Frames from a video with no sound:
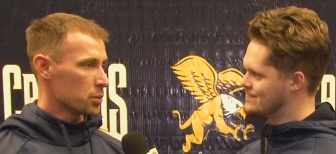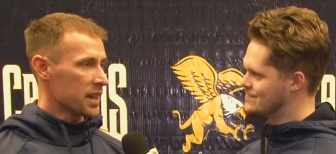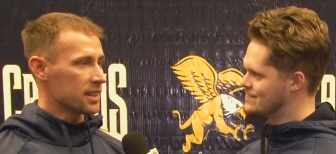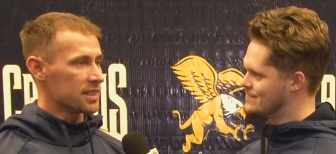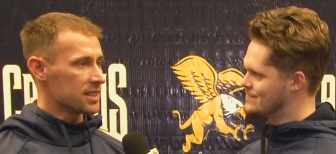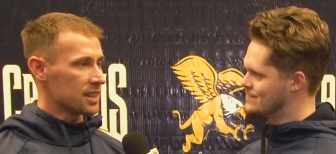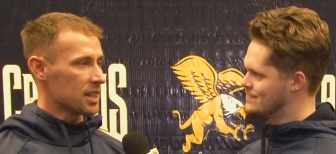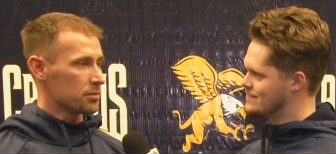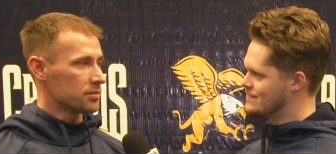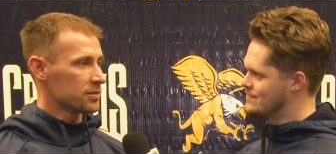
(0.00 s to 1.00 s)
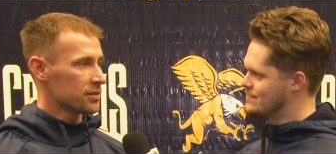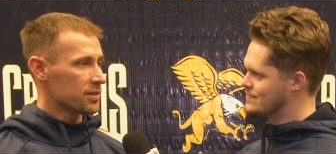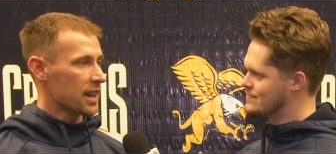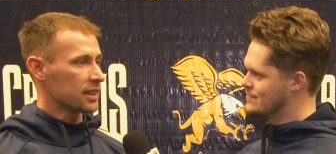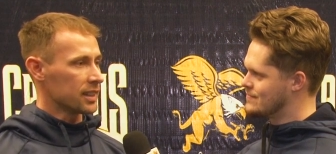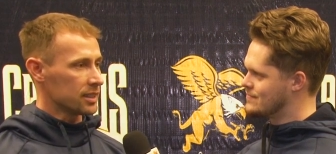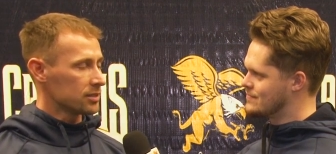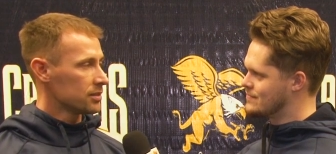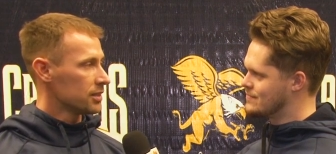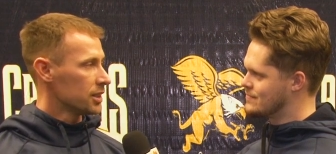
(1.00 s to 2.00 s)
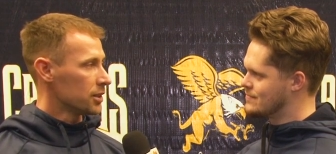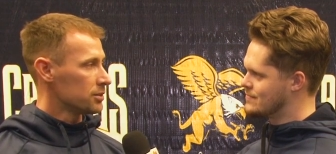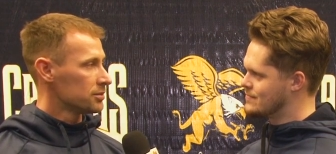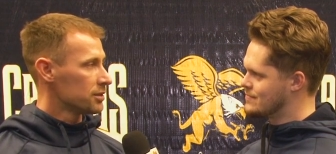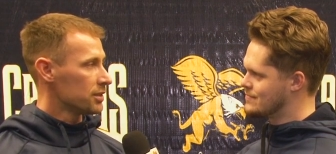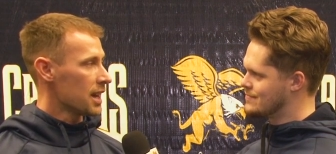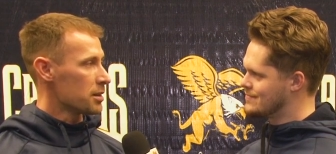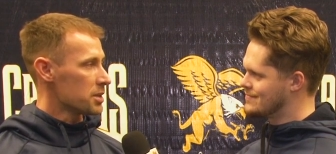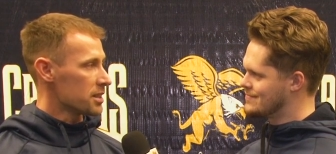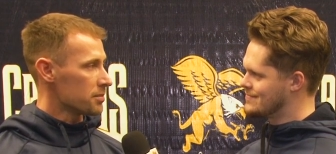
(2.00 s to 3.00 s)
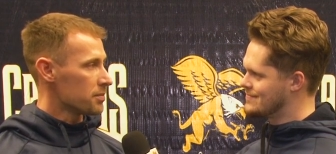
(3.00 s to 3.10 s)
Speaker 1: waiting to see them finally, you know, fly a bit.